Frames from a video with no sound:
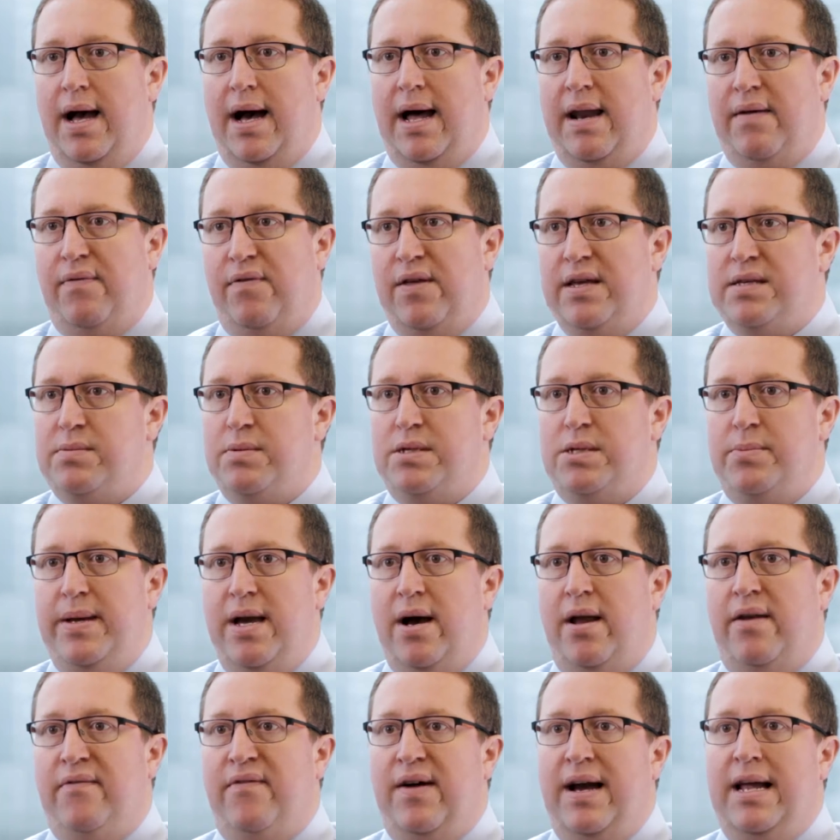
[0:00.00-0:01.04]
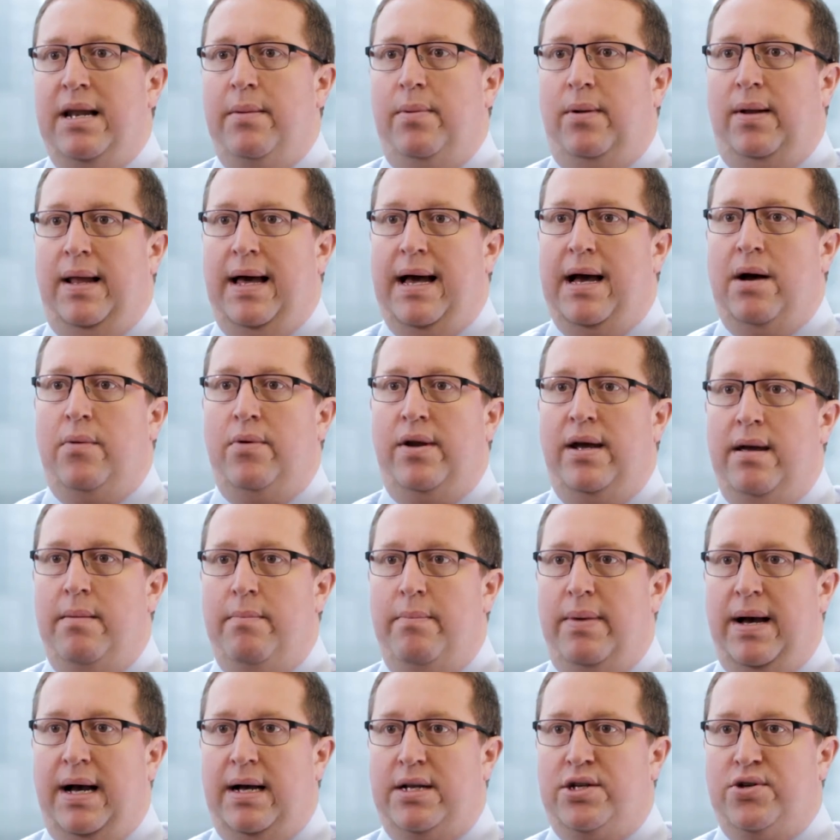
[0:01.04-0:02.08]
And if this was to be unavailable, how would it
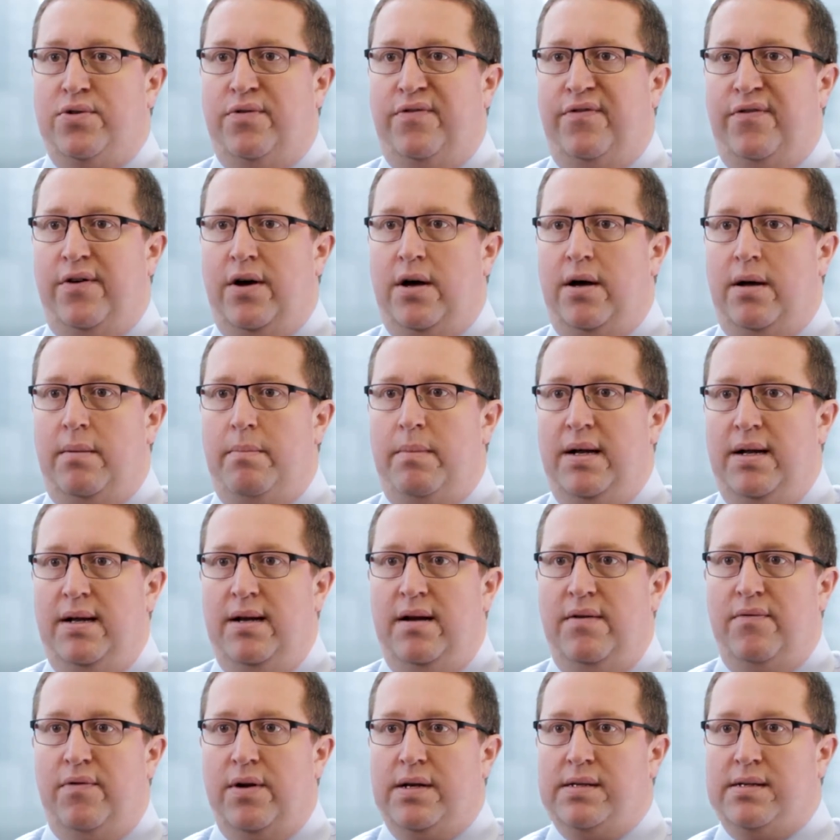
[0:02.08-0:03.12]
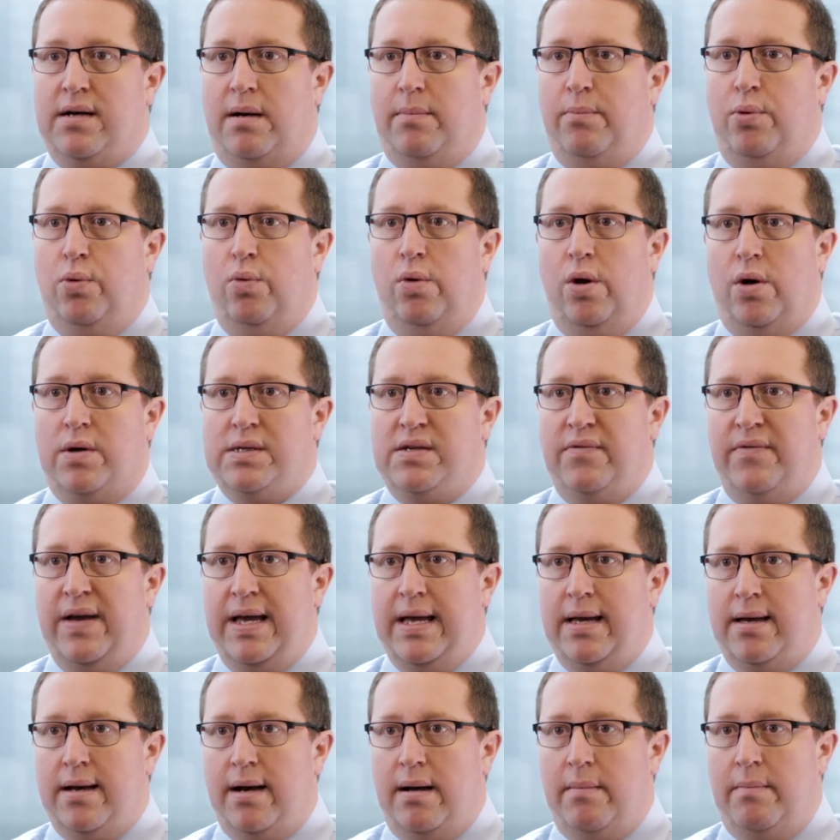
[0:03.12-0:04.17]
impact your firm? For example, loss of
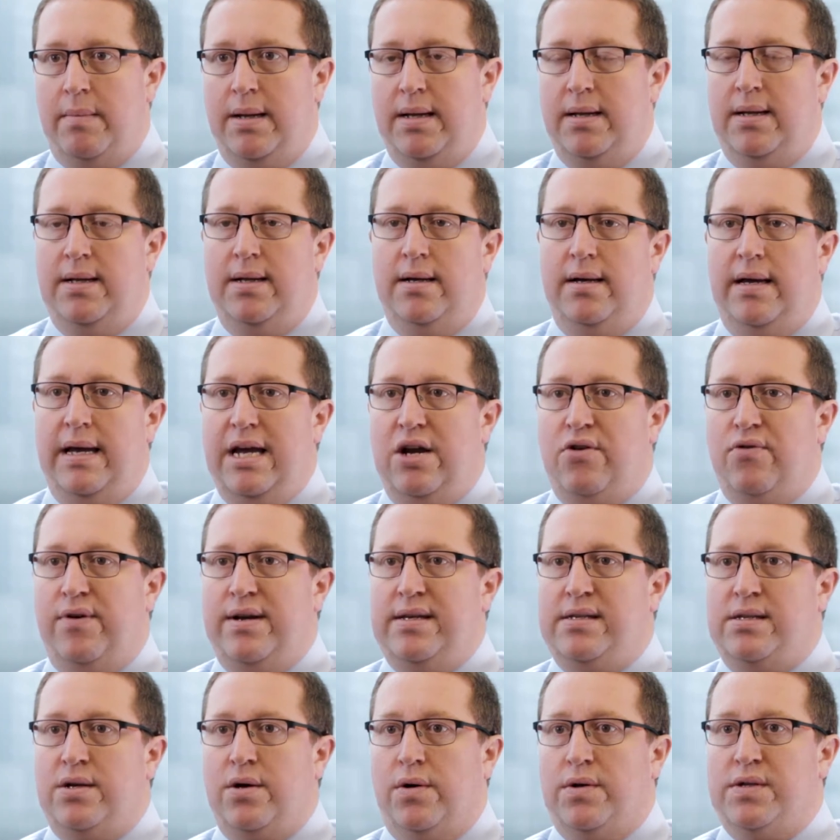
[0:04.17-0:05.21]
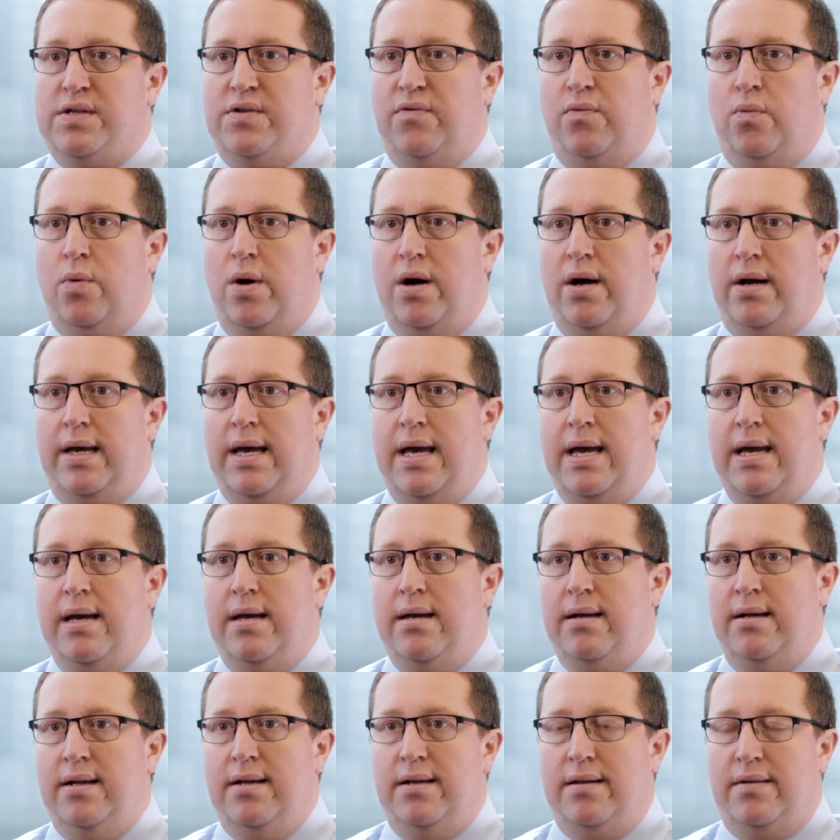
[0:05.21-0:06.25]
income, increased costs of
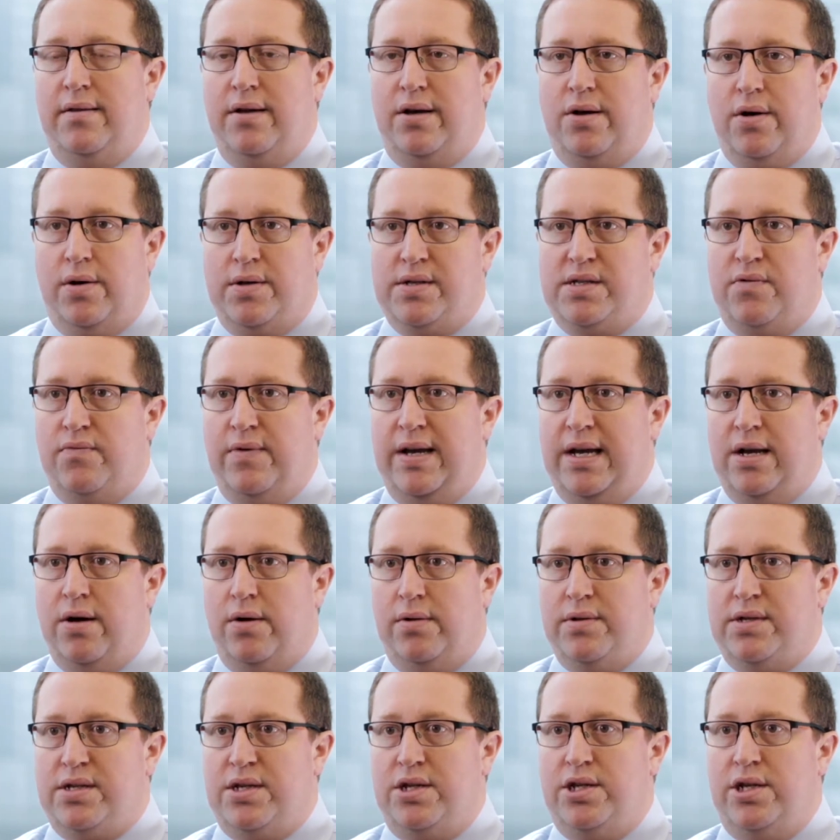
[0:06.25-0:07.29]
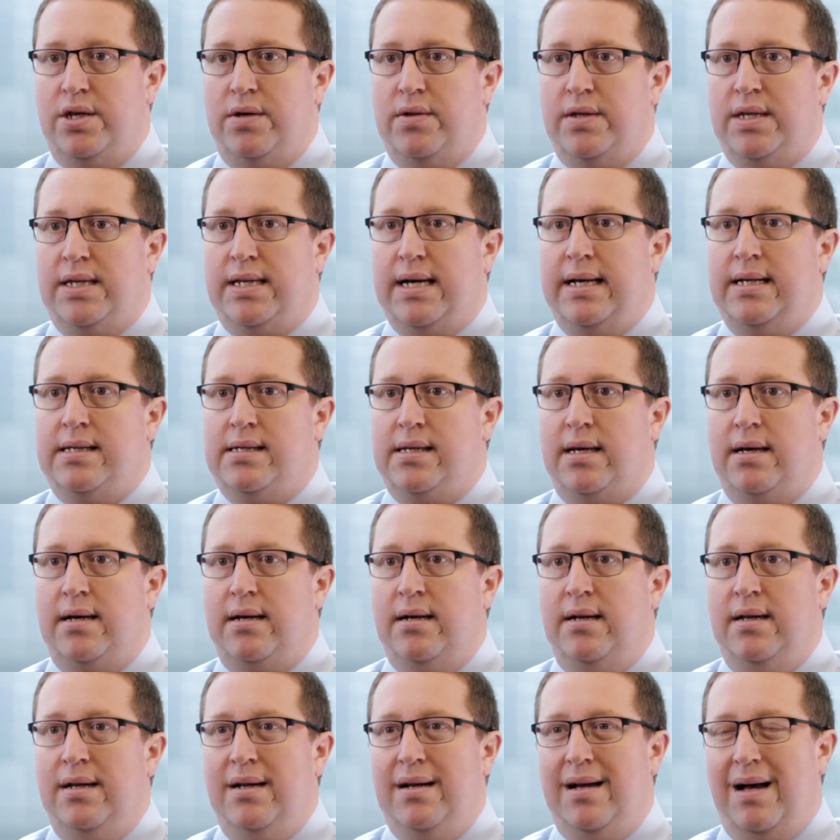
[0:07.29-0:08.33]
working, the cost to reconstitute the
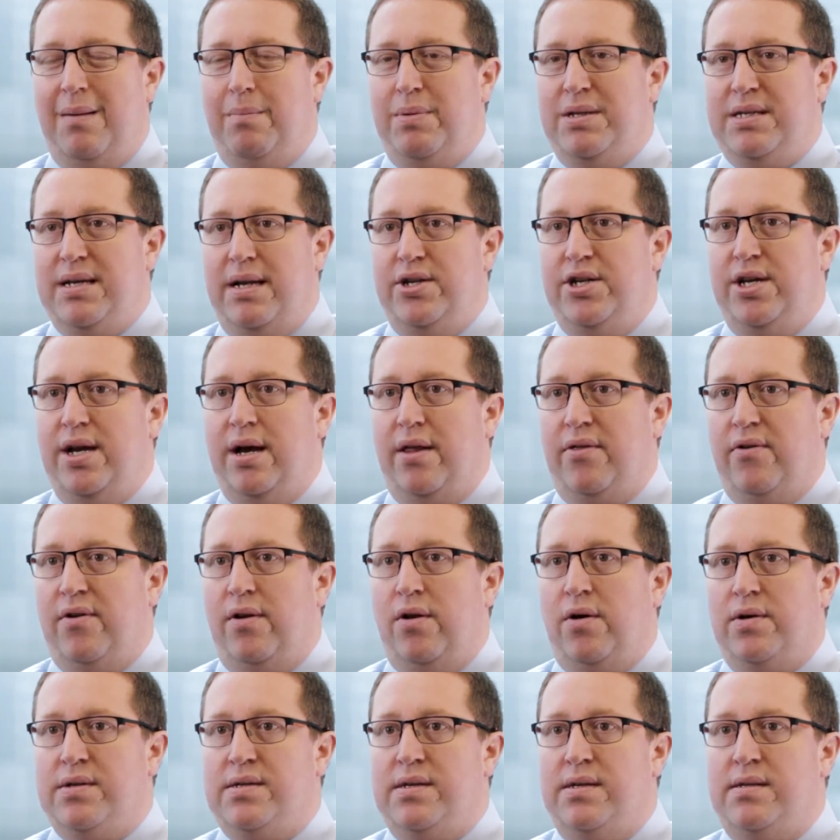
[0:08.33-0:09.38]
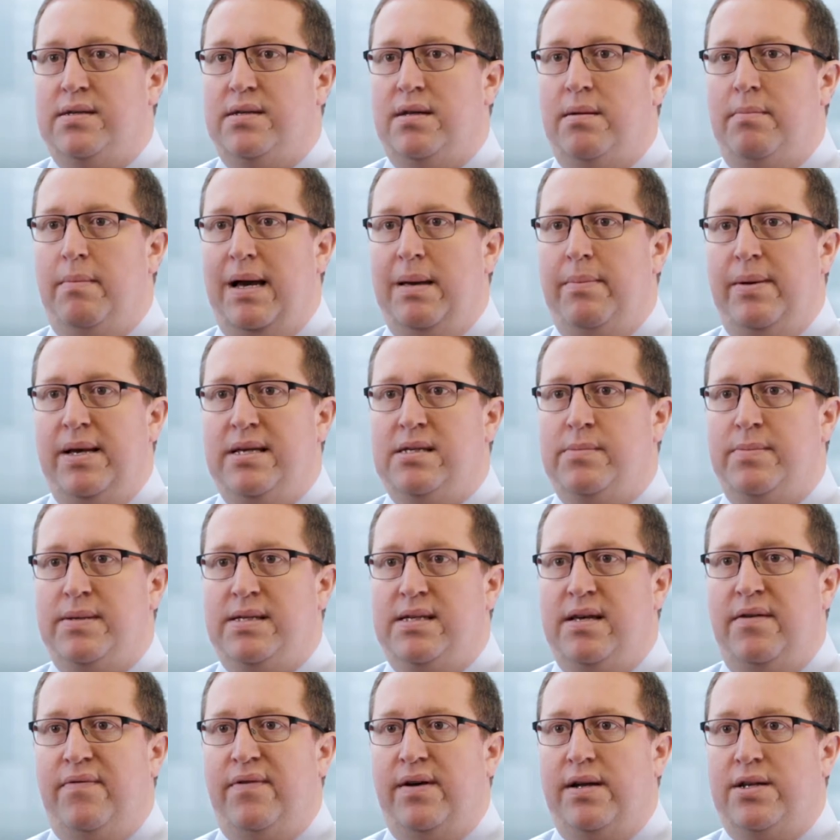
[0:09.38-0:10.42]
data, and potentially other losses that may be
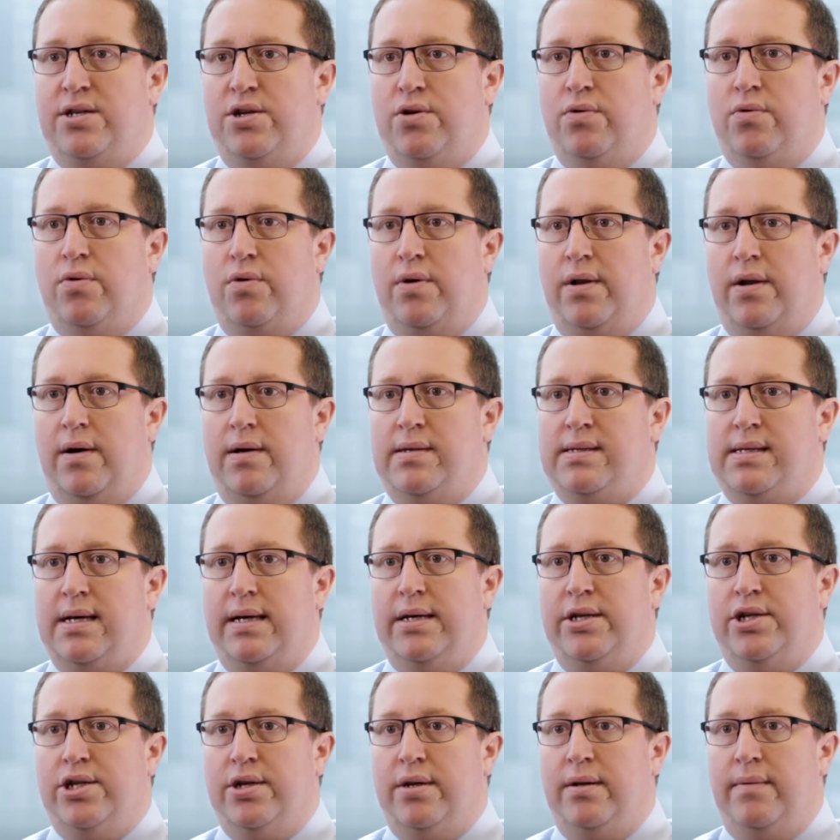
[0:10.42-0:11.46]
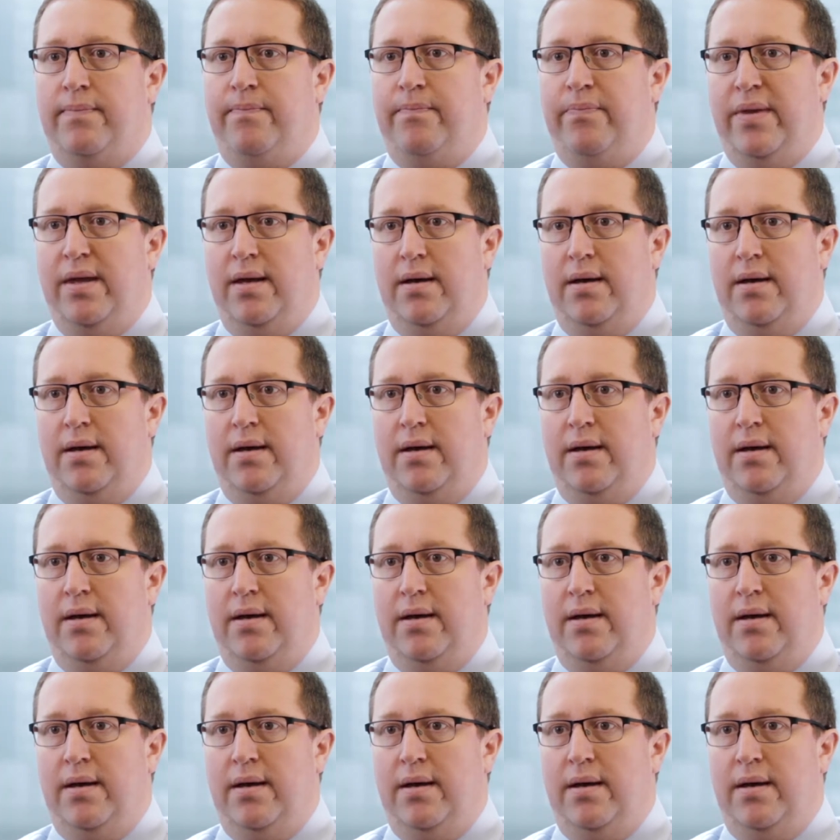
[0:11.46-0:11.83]
specific to your organisation.